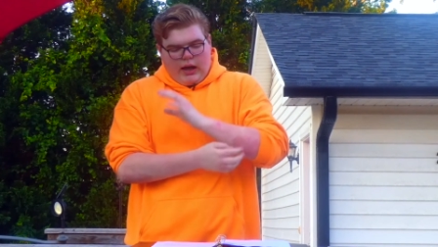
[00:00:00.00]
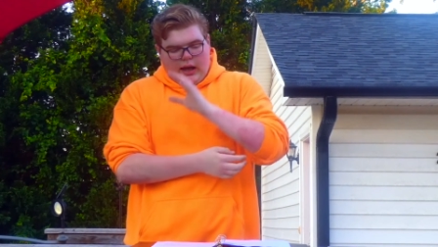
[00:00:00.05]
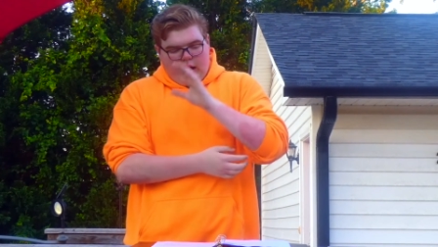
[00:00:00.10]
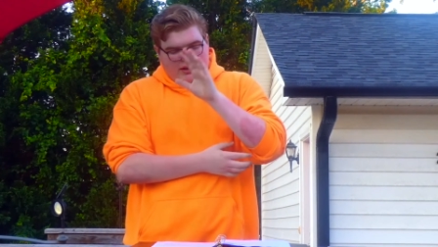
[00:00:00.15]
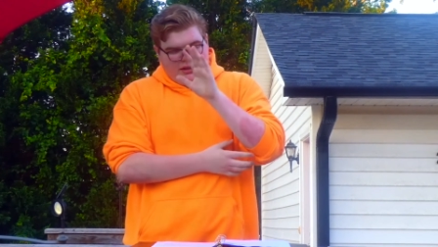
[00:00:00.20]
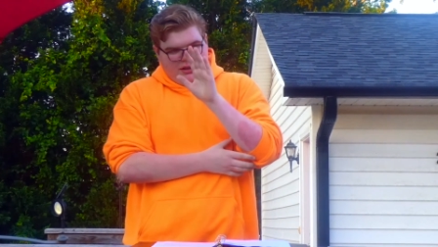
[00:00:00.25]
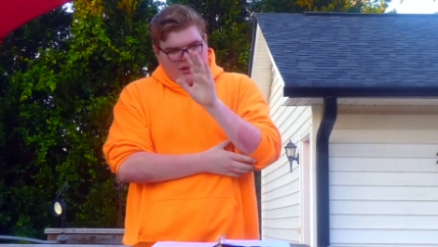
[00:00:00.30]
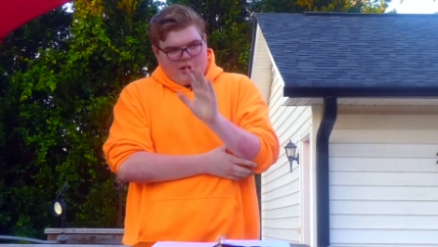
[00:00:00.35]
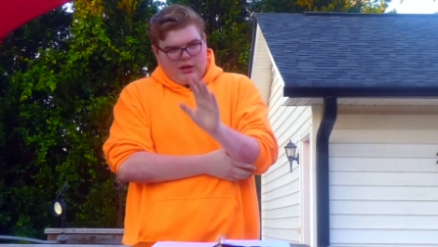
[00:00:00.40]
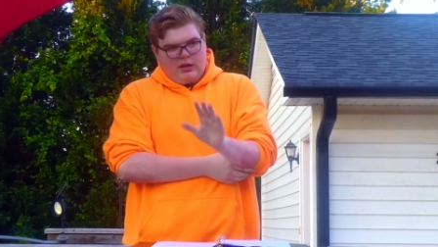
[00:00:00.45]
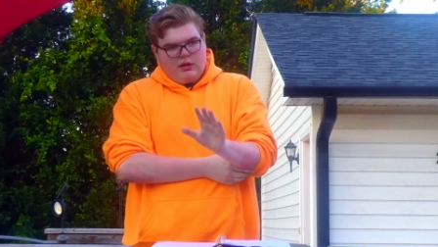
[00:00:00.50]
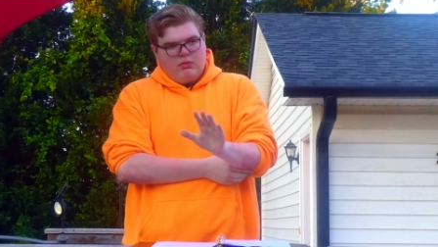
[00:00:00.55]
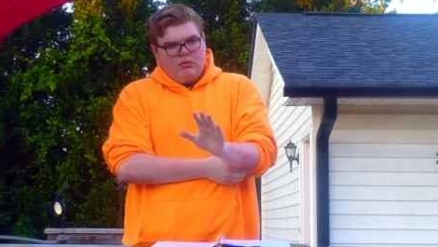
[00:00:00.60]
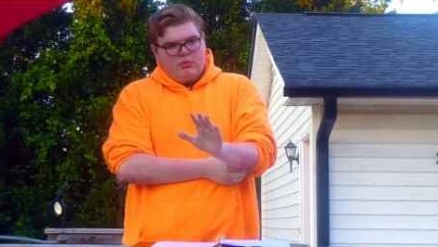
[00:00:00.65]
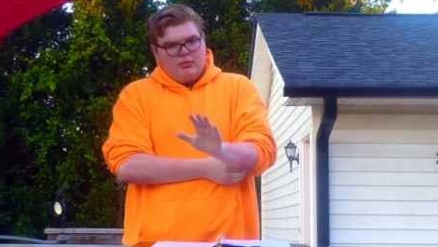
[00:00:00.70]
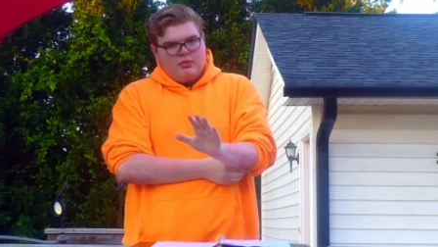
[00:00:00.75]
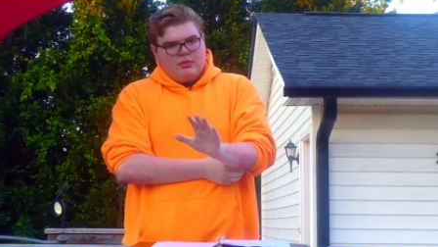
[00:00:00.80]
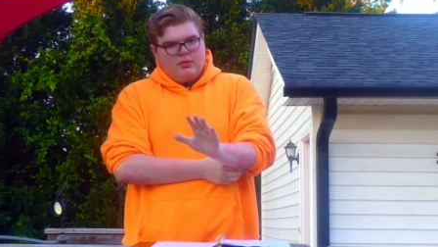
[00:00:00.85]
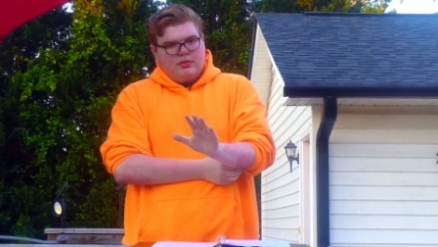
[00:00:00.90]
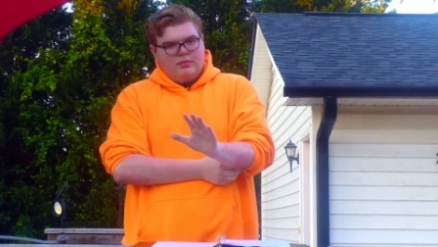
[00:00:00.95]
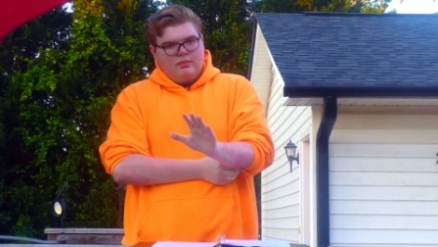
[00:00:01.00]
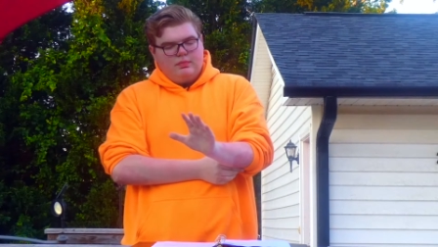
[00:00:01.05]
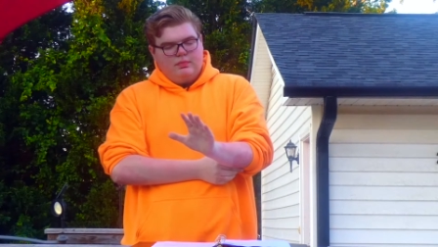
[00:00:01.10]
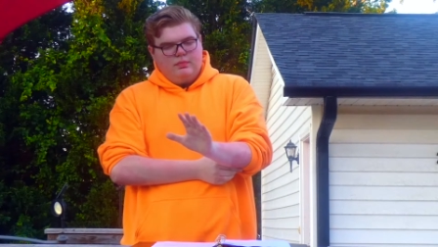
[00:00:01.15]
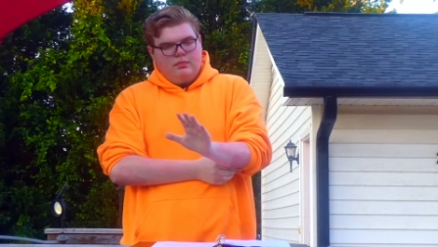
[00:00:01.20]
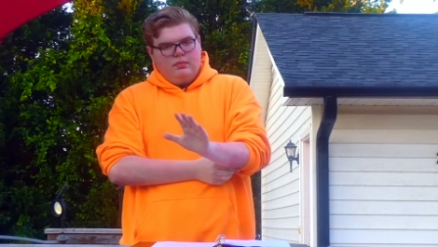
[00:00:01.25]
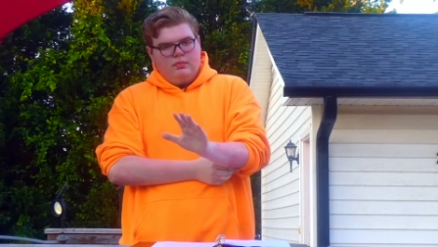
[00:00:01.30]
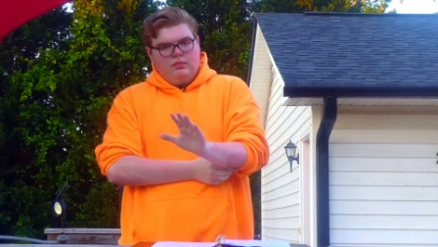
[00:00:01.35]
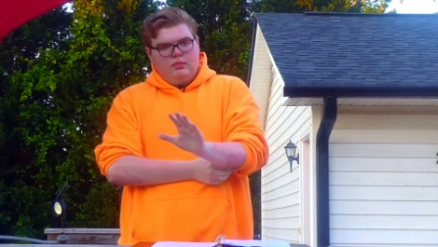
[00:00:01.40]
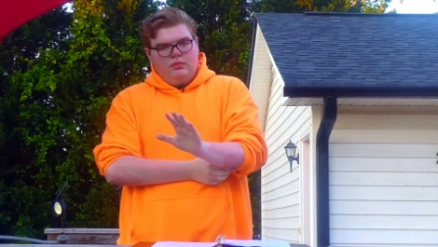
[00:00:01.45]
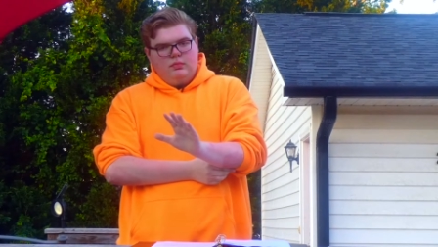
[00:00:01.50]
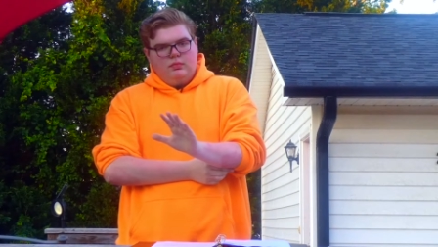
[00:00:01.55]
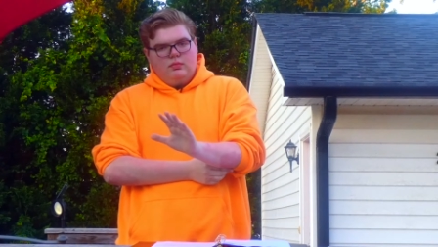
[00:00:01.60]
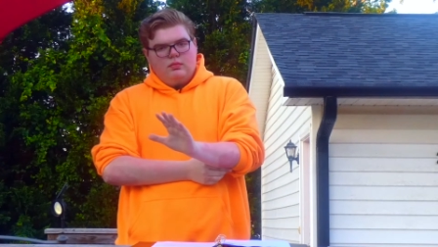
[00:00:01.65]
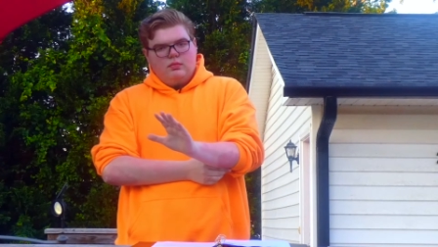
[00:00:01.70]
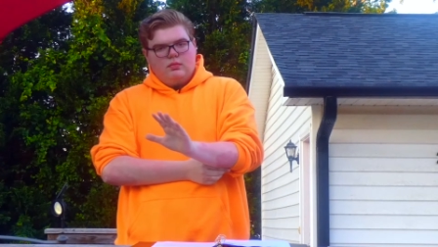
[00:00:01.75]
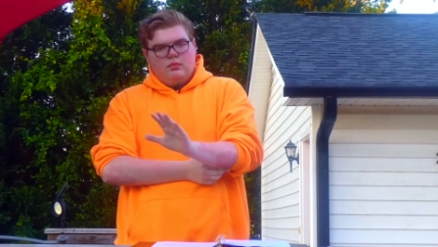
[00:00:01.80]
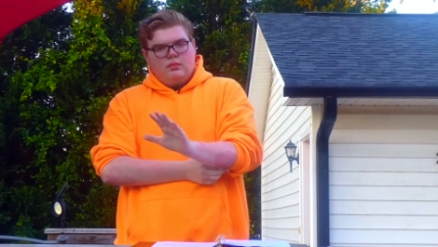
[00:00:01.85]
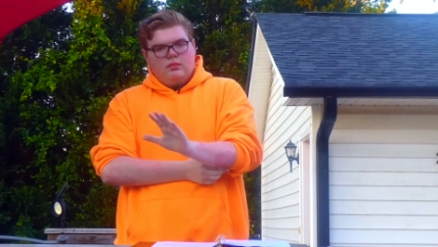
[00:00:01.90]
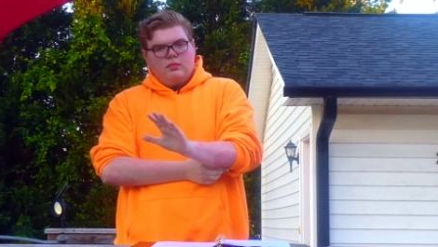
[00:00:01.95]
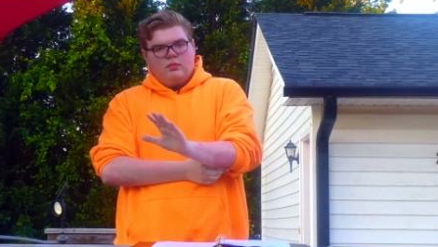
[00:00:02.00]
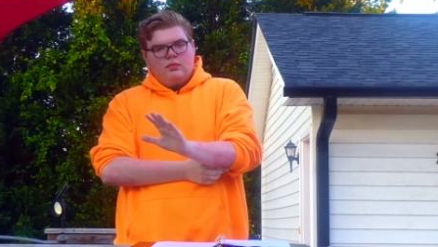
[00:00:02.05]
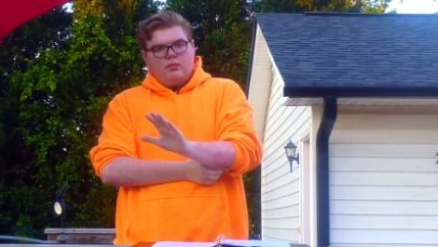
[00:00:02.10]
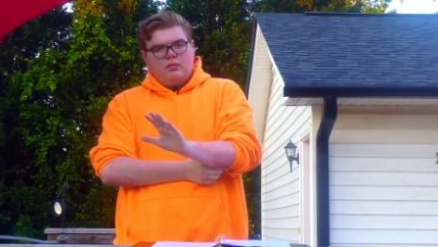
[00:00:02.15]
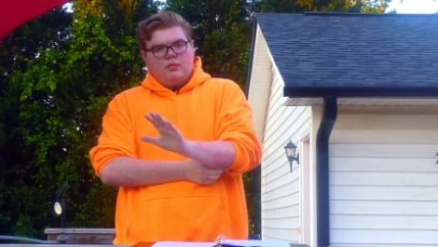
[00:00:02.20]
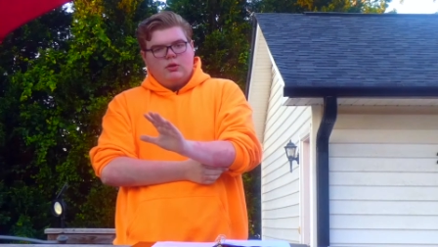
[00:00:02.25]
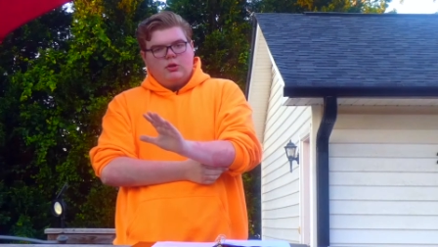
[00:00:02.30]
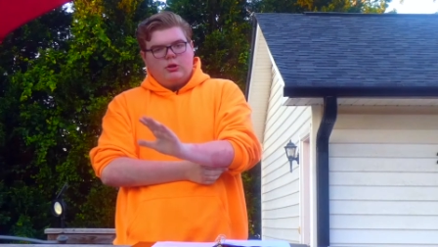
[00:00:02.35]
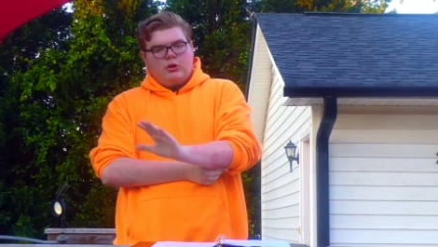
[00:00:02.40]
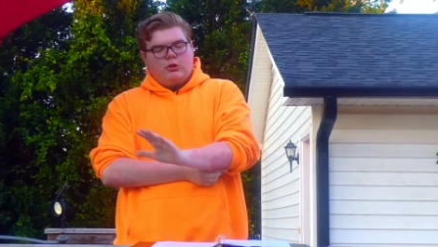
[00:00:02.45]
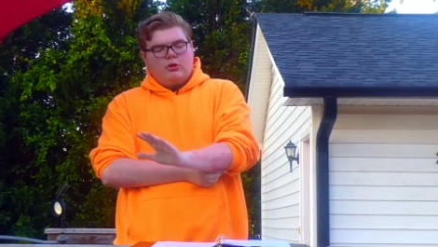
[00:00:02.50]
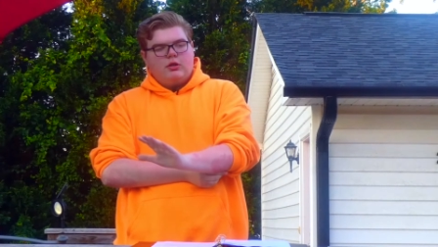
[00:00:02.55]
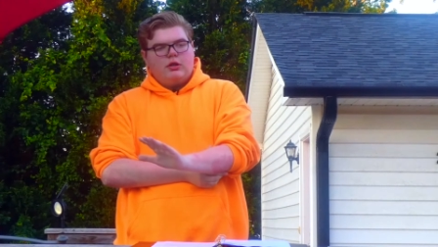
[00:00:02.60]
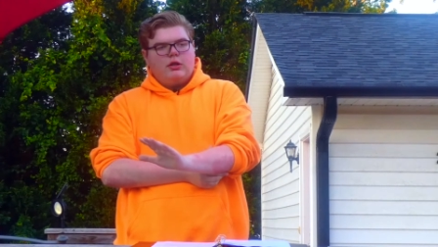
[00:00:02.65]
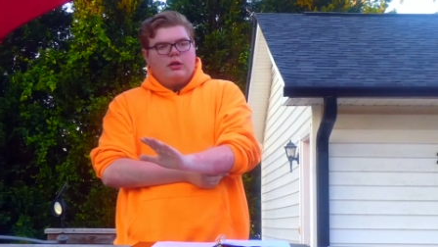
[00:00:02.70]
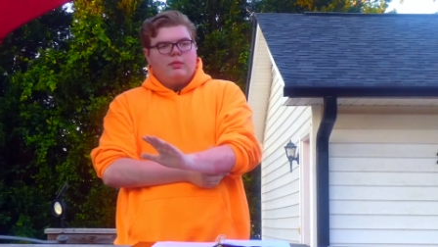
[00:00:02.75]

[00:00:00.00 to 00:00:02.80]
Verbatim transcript: as equals. Sure,